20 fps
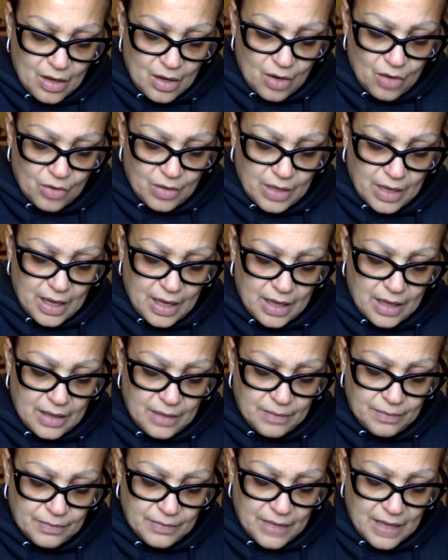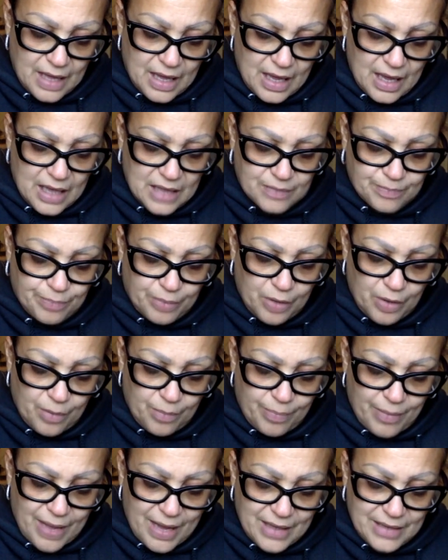Okay? As
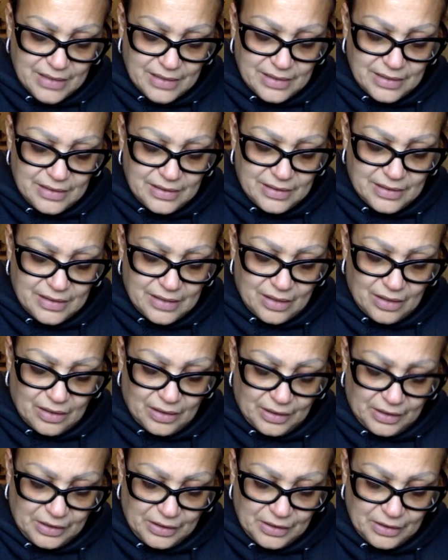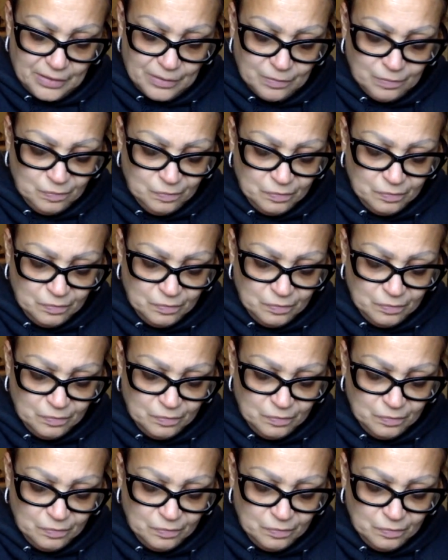per Pisces Daily